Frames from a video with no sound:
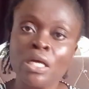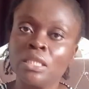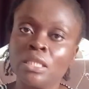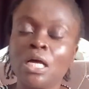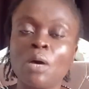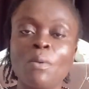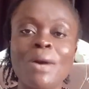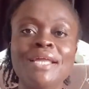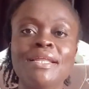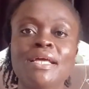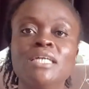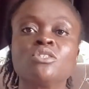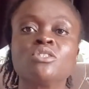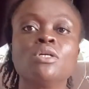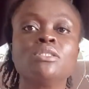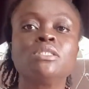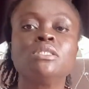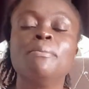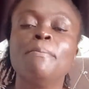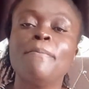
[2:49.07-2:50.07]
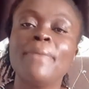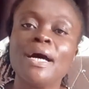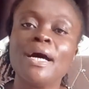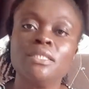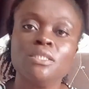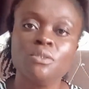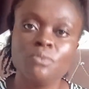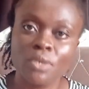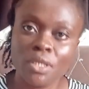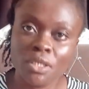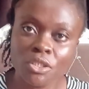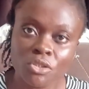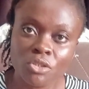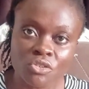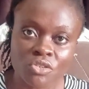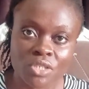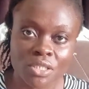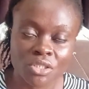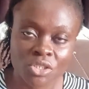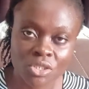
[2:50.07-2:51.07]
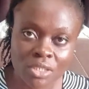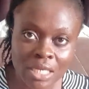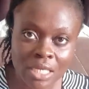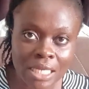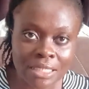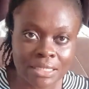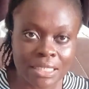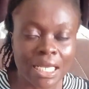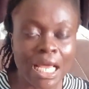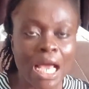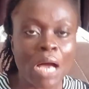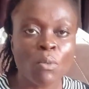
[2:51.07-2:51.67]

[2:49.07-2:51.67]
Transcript: Now, why there is nothing bad in wearing your traditional attire?